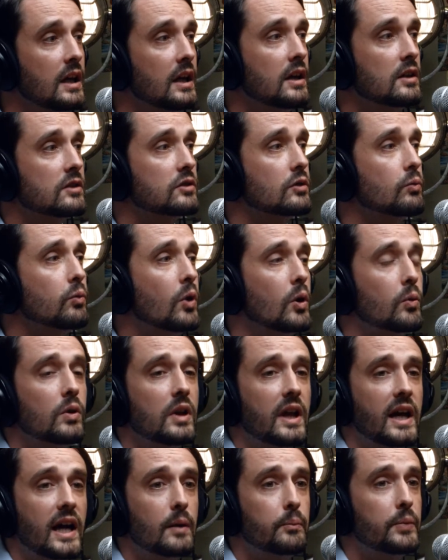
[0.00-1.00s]
So what will
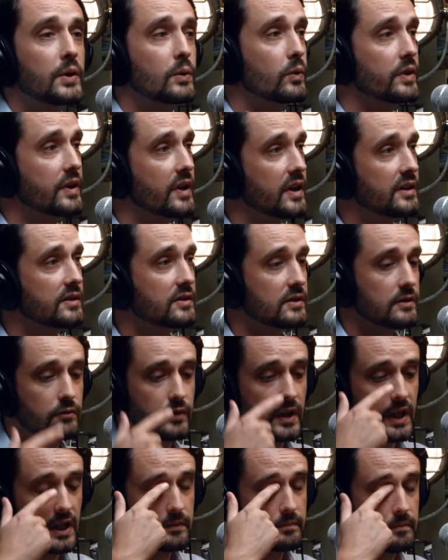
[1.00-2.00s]
happen with us,
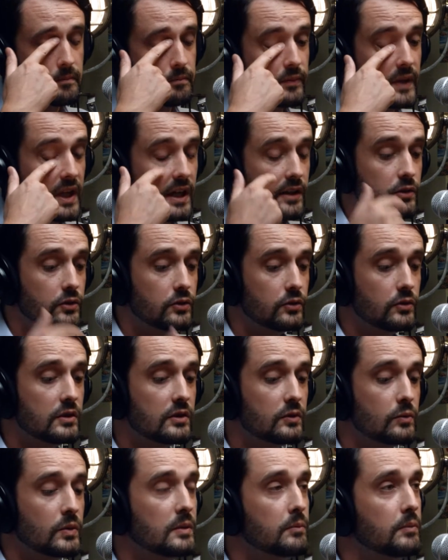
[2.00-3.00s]
right? As soon as
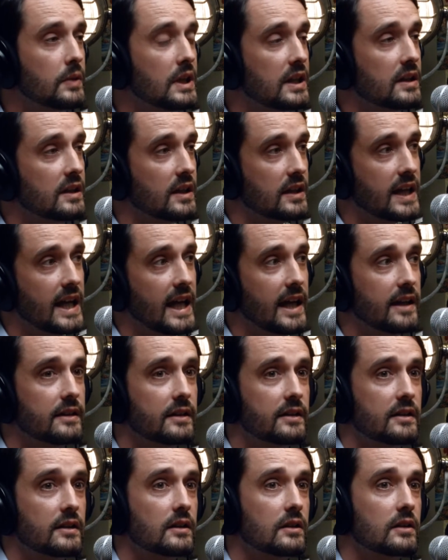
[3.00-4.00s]
we meet a
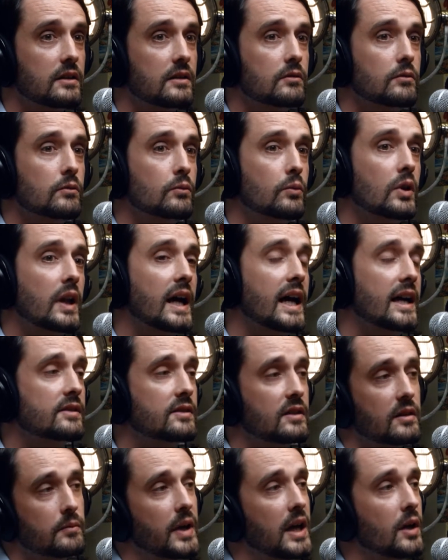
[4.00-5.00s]
candidate, we'll ask
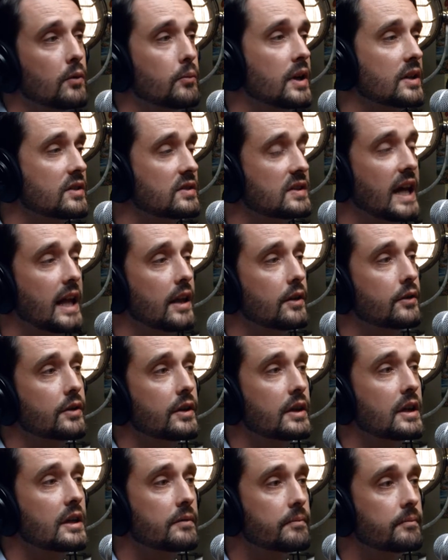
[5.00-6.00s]
them how much
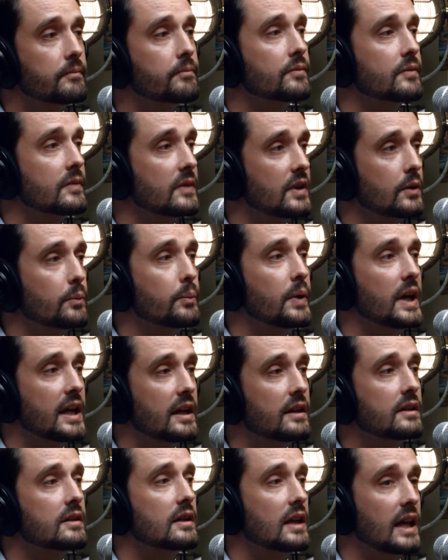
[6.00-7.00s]
salary they're paid.
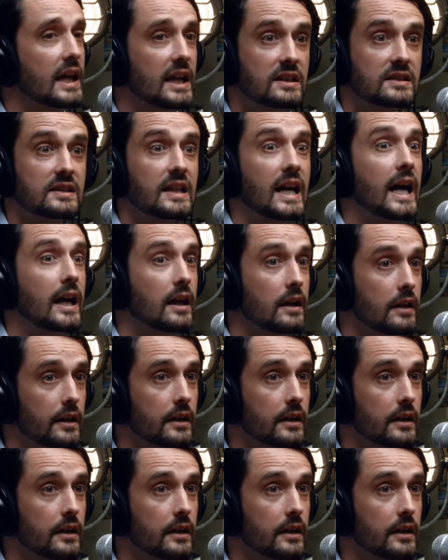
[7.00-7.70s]
Exactly.